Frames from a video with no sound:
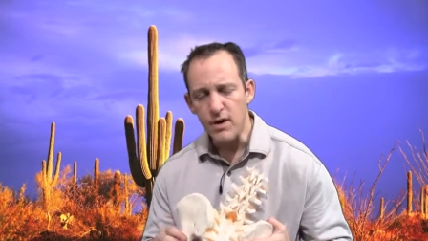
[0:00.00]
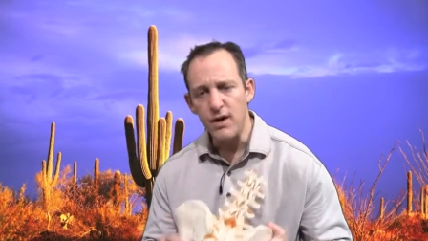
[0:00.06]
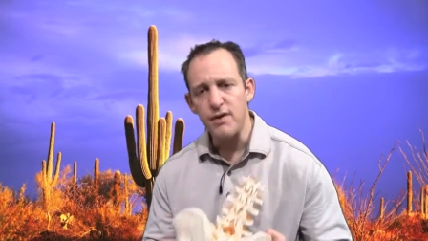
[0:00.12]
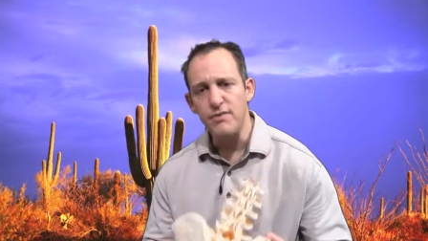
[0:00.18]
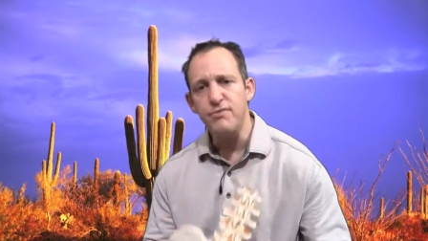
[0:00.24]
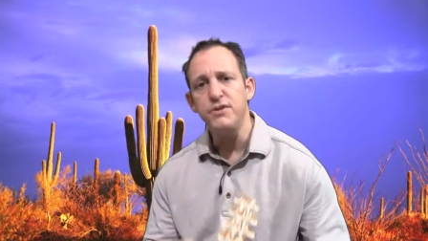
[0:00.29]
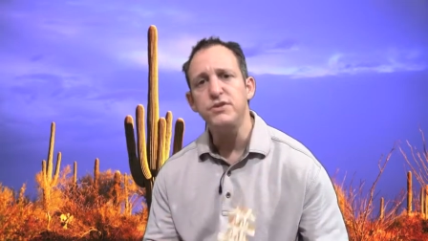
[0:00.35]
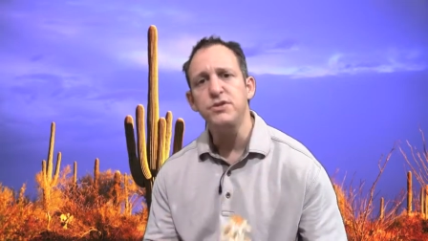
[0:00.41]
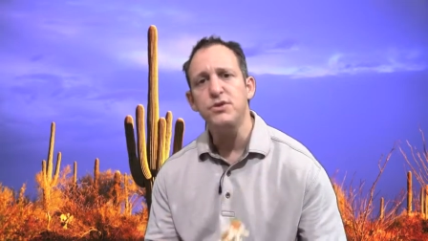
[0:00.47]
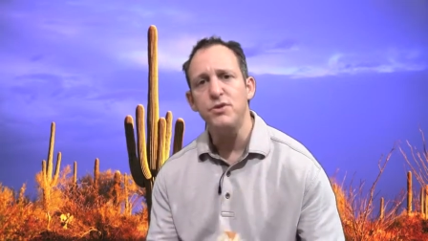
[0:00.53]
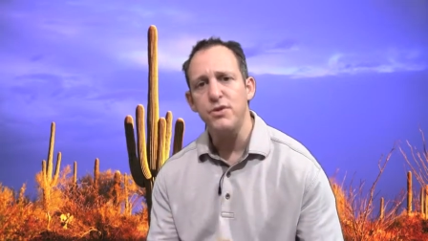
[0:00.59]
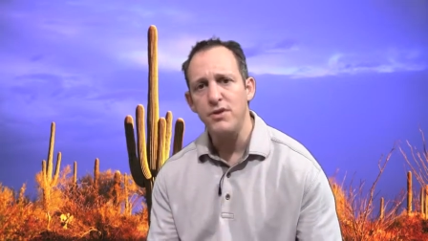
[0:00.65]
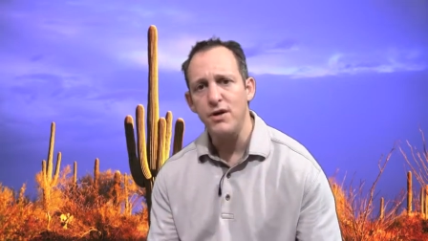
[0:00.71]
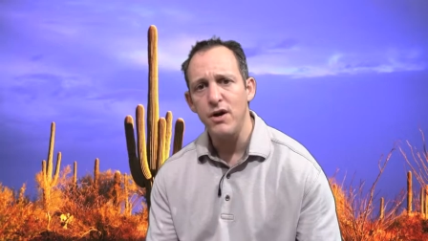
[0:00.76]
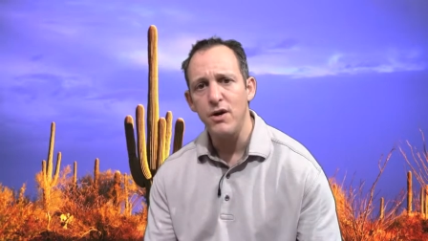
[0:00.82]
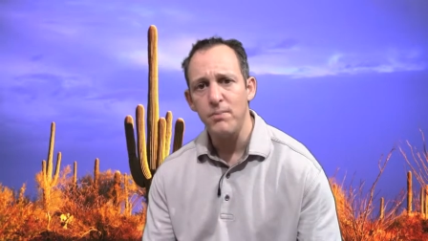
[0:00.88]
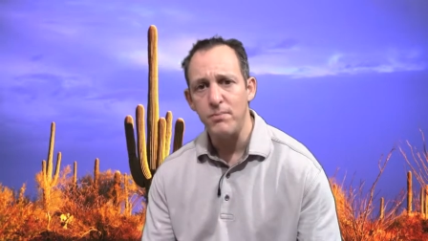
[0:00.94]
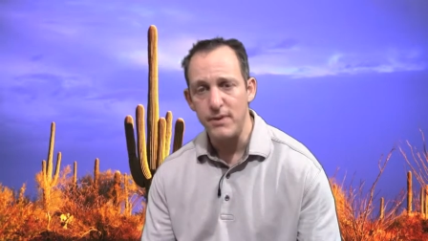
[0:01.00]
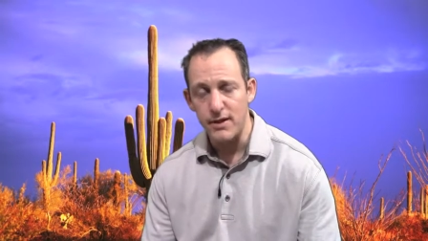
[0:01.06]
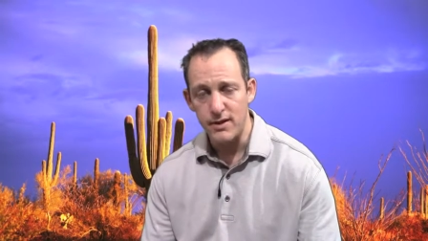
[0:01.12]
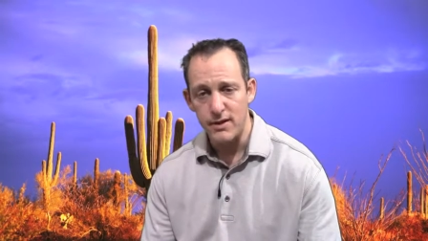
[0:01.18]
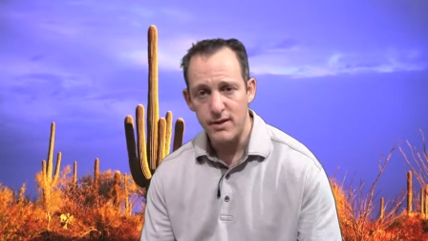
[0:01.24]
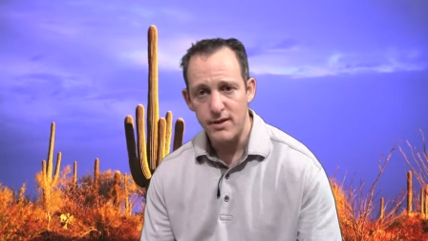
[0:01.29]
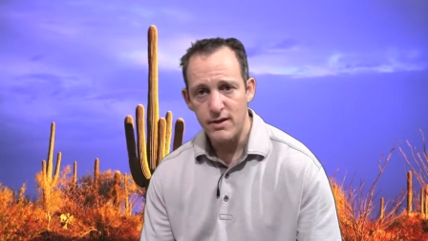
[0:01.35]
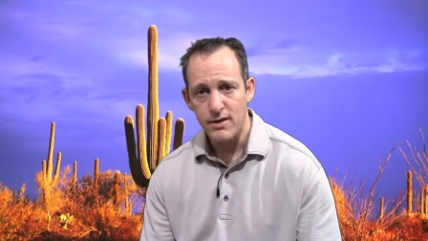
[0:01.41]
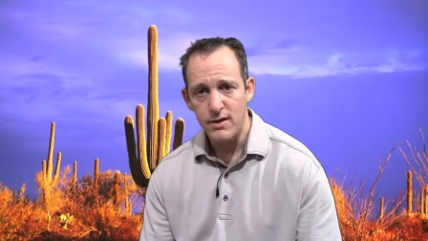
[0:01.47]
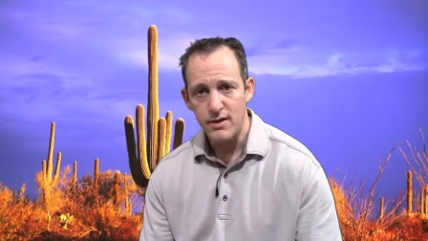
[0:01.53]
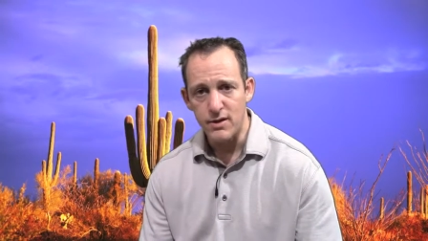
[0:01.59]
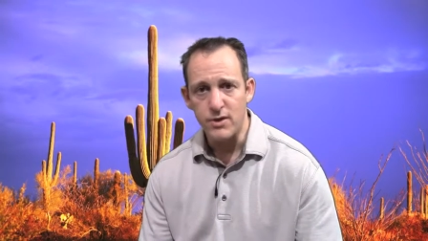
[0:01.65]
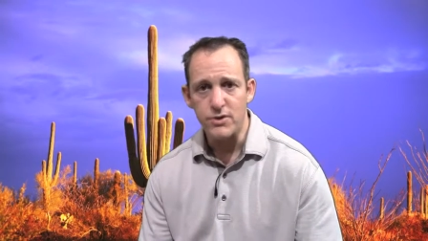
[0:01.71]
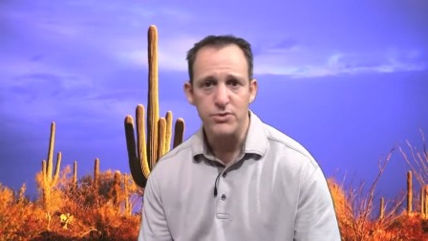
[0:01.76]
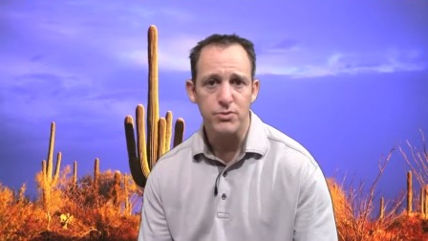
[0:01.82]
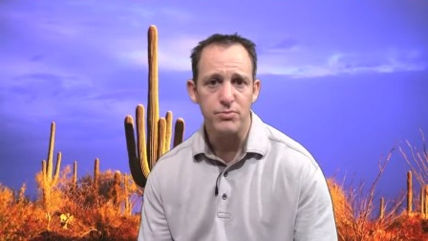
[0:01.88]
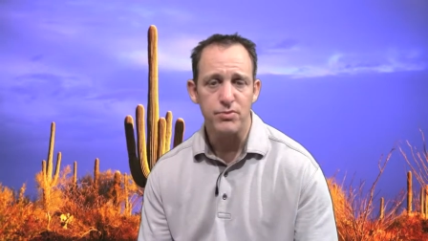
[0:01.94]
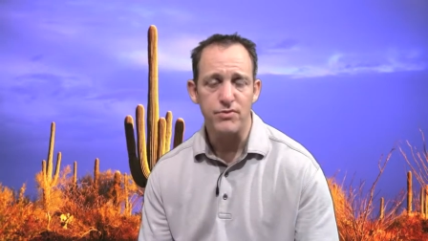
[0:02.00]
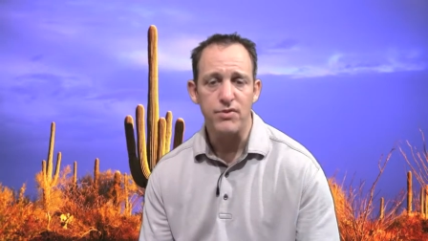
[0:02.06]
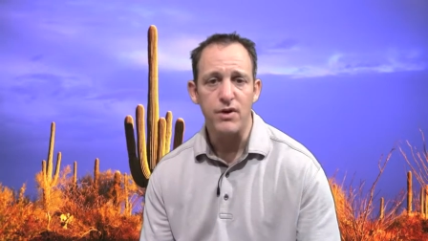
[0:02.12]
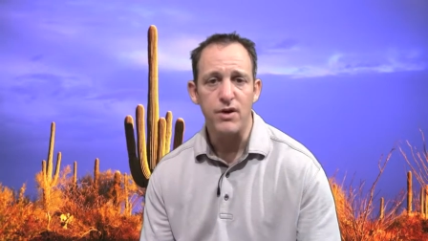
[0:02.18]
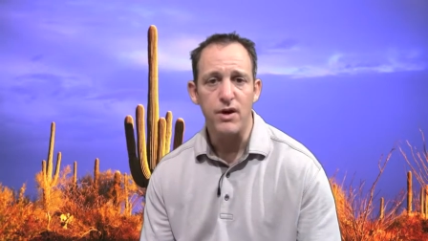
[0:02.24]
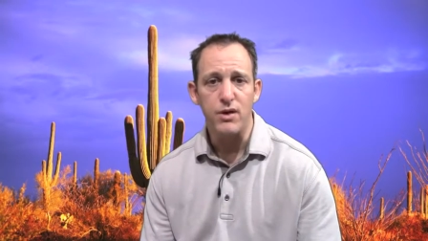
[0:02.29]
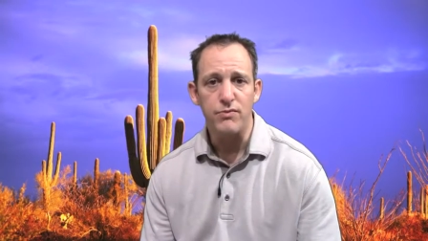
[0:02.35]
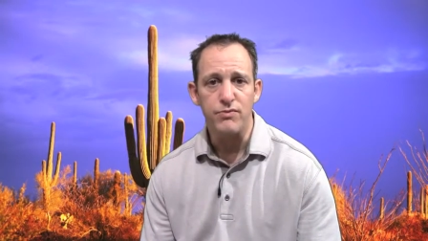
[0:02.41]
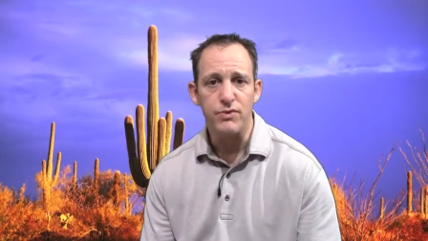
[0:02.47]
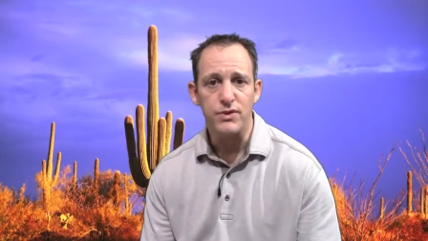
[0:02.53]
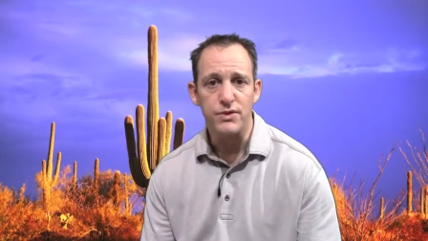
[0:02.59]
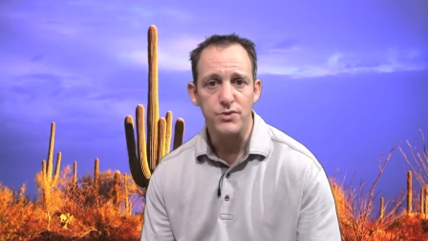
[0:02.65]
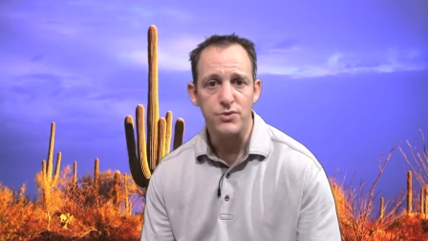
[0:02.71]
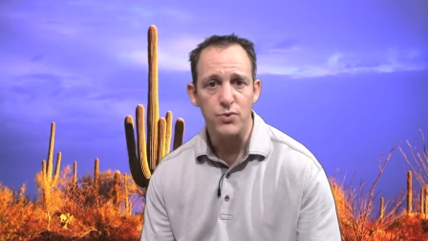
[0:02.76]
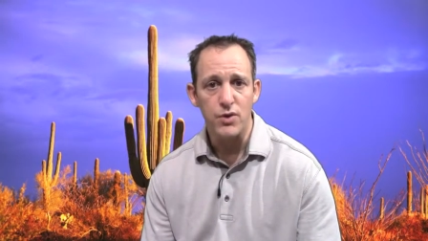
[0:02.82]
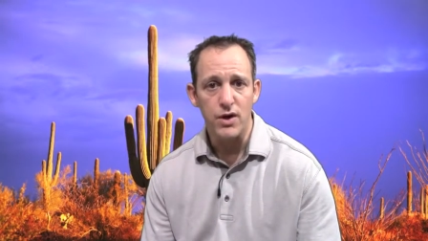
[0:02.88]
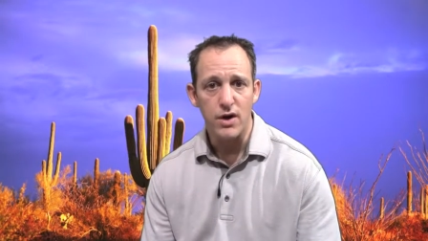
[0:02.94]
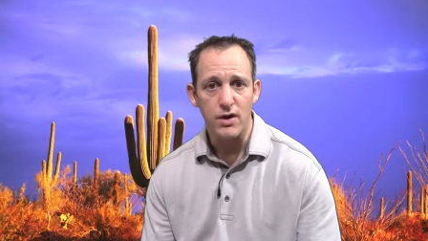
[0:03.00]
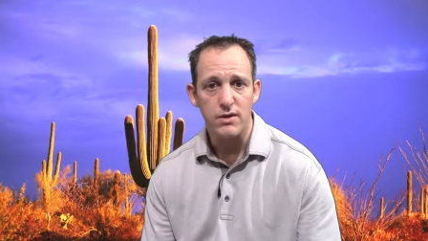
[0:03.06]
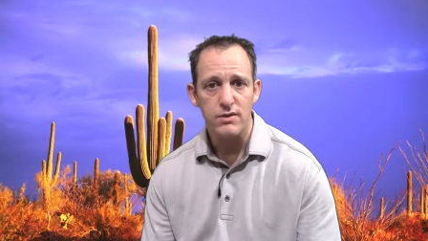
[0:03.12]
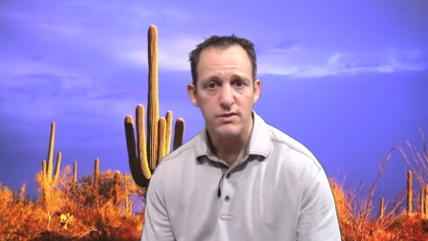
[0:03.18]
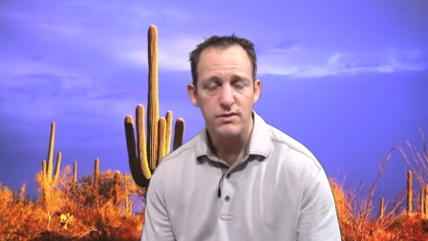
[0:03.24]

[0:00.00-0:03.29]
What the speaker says: physical therapy can also be very helpful as well.